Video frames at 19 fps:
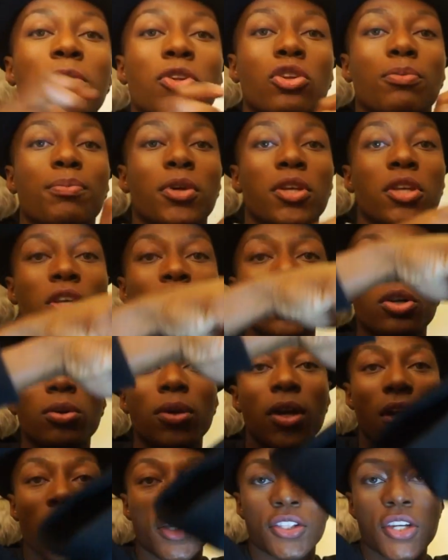super
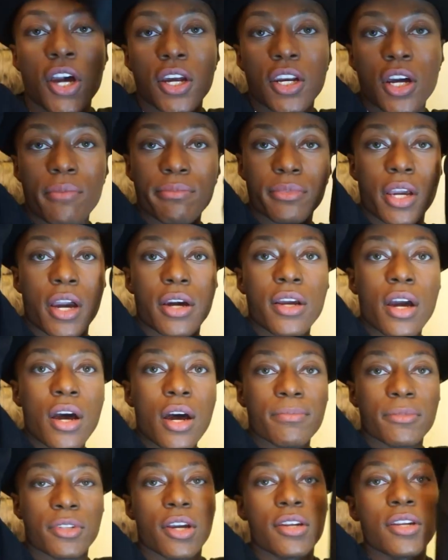cute. Turn up, turn
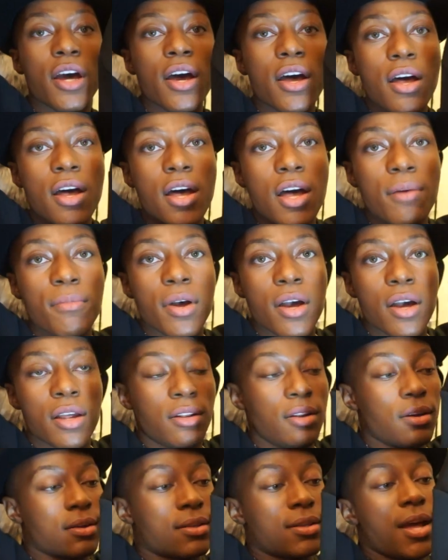up, turn up
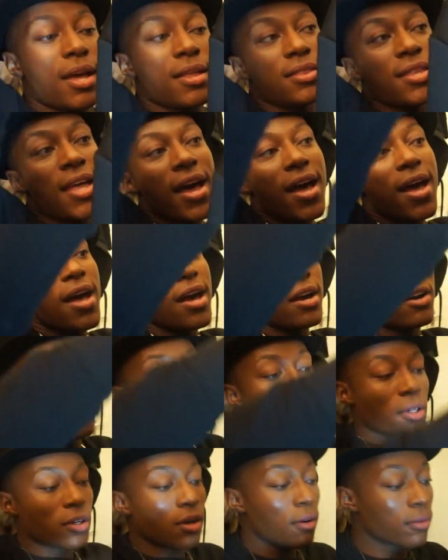looks like that.
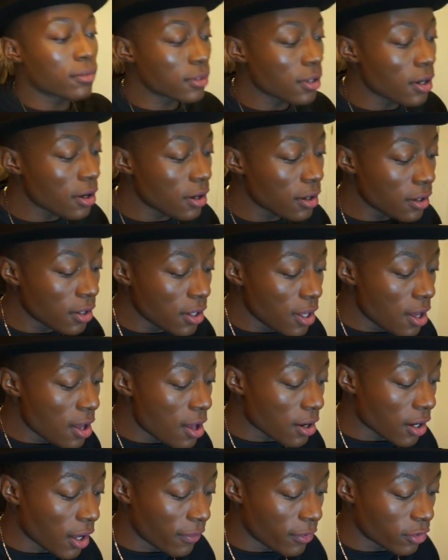Comme des Garcons,
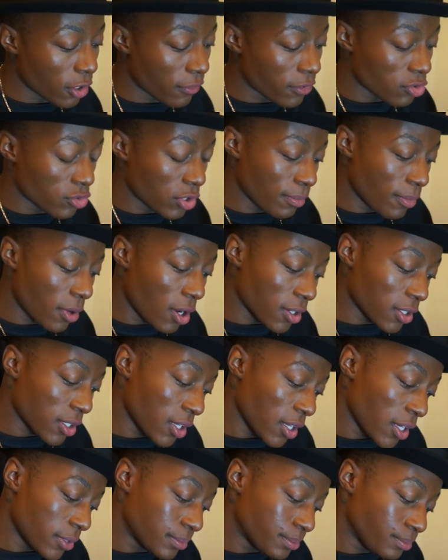but from Dover Street
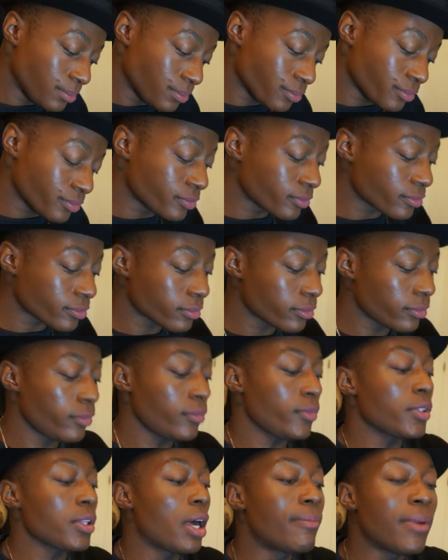Market.
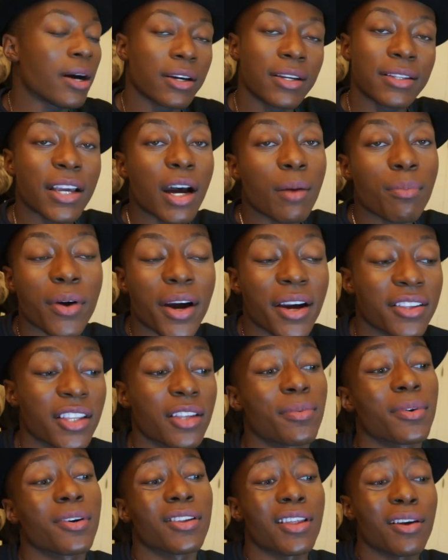I'm not going to tell
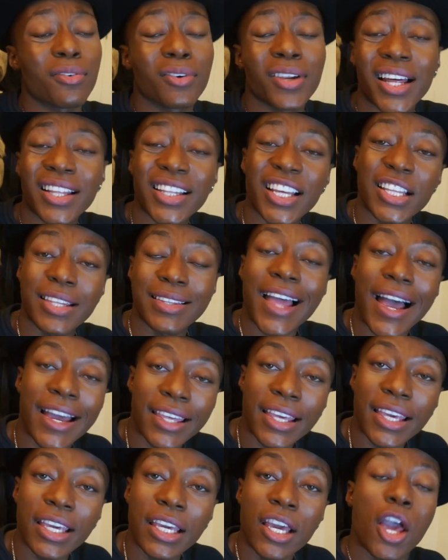prices because I feel like that's
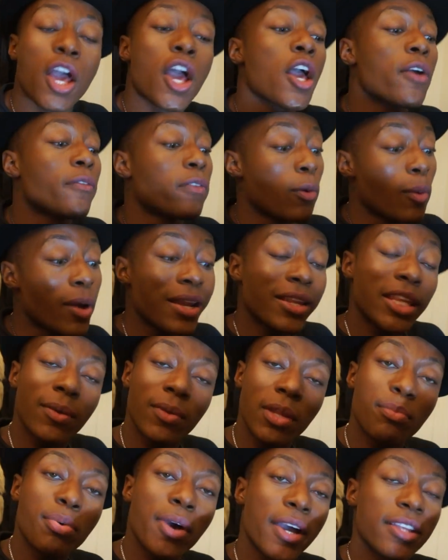tacky. If you want to see
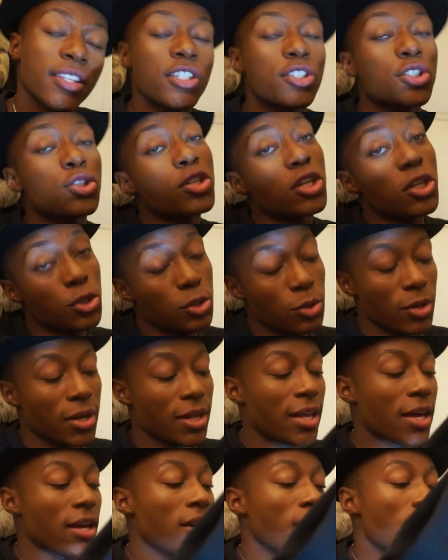what the price is, you can Google it.